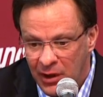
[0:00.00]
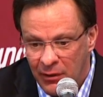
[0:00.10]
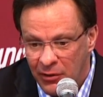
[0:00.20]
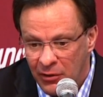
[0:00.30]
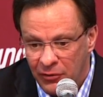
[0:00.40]

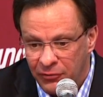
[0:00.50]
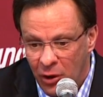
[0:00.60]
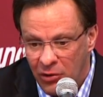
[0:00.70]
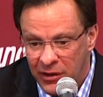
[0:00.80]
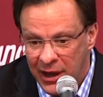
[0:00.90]
the
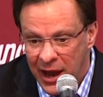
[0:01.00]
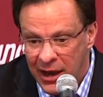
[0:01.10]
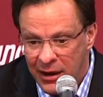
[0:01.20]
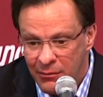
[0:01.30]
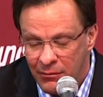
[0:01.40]
flow of the
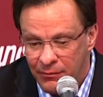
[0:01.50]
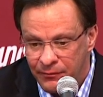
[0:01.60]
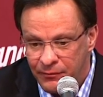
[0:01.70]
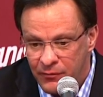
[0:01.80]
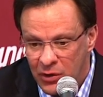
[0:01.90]
game
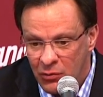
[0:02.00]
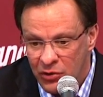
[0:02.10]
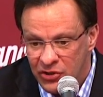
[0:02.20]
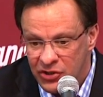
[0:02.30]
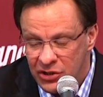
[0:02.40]

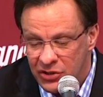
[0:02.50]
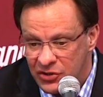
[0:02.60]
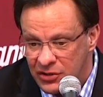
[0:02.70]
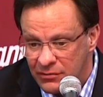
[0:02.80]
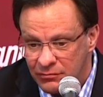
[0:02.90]
was
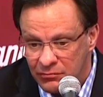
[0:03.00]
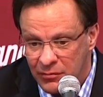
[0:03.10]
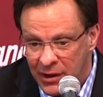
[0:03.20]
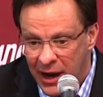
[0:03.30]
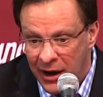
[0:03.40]
just,
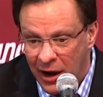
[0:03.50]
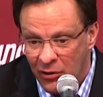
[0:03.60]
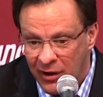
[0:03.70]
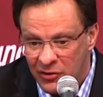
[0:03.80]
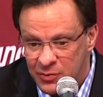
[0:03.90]
I mean, I
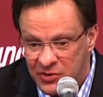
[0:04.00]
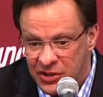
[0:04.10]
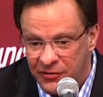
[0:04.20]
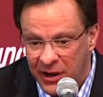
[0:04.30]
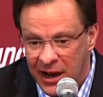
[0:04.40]
don't have a
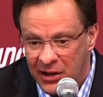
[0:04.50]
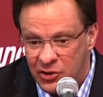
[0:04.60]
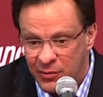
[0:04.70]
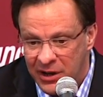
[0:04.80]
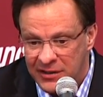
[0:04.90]
specific
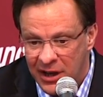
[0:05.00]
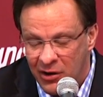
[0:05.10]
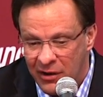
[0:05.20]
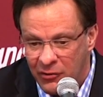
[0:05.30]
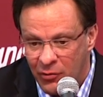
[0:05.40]
answer because I don't
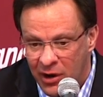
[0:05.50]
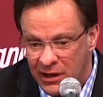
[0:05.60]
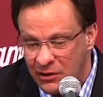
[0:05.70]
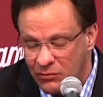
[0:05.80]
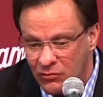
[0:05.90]
have the
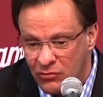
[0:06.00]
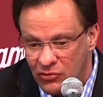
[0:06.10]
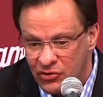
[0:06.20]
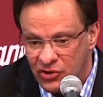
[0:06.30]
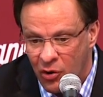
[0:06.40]
running
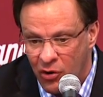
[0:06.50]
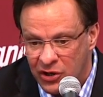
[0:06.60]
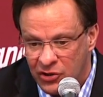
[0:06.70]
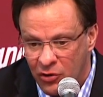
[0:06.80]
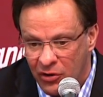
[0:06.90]

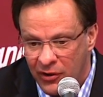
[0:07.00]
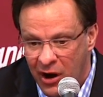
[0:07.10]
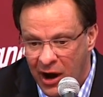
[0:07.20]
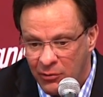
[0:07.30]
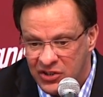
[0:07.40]
scoring total there.
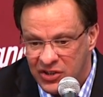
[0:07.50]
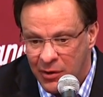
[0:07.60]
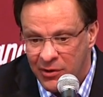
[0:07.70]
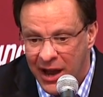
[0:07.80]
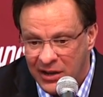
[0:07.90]
I would say
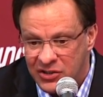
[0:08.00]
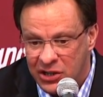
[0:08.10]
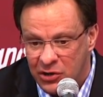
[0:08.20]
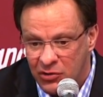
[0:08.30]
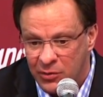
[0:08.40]
we
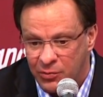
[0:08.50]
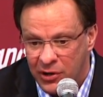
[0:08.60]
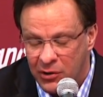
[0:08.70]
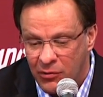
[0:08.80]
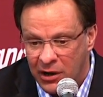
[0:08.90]
executed
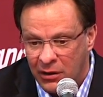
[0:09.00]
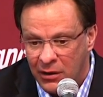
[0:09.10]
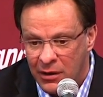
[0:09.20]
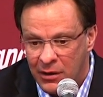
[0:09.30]
pretty well.